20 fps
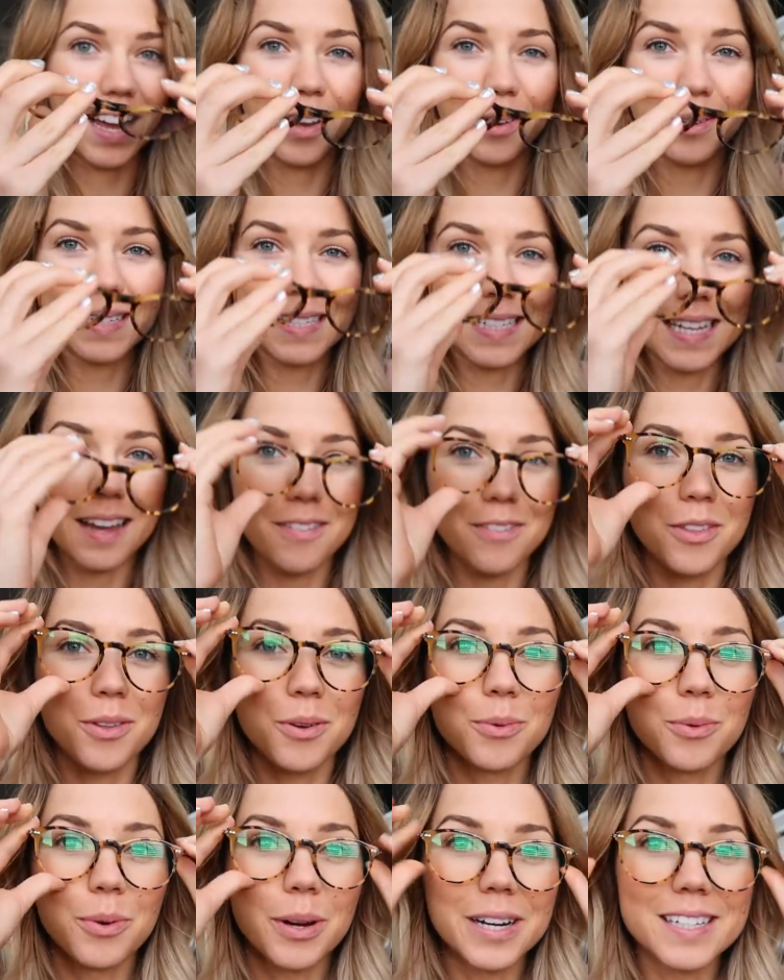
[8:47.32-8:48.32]
I always have
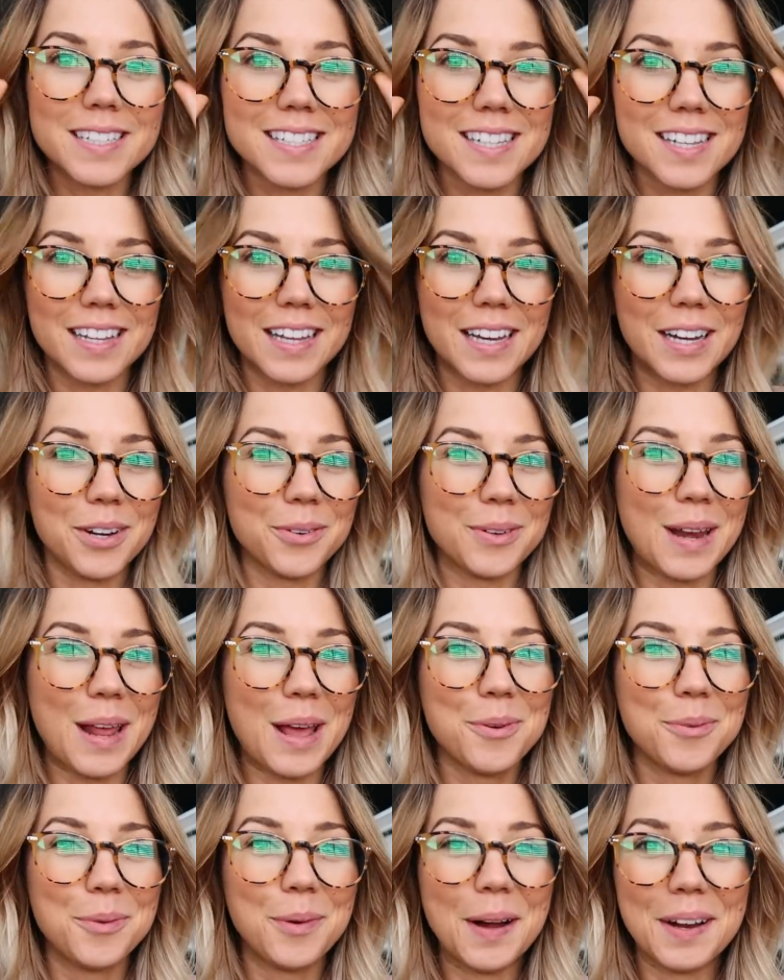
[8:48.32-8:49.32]
the worst glare when
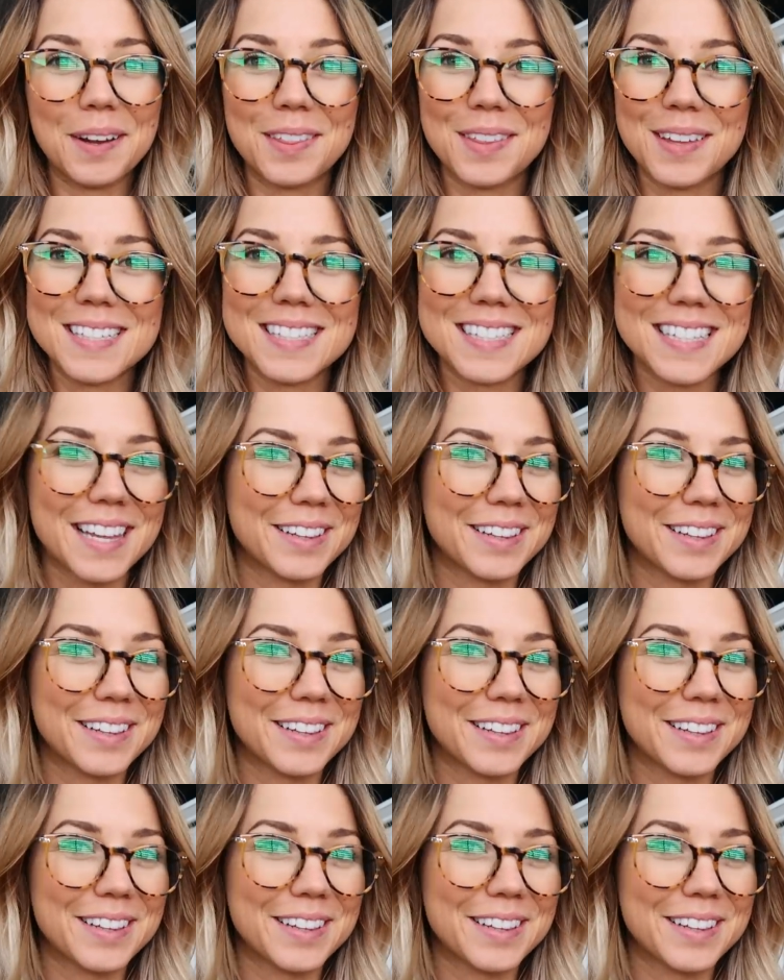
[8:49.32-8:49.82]
I wear these.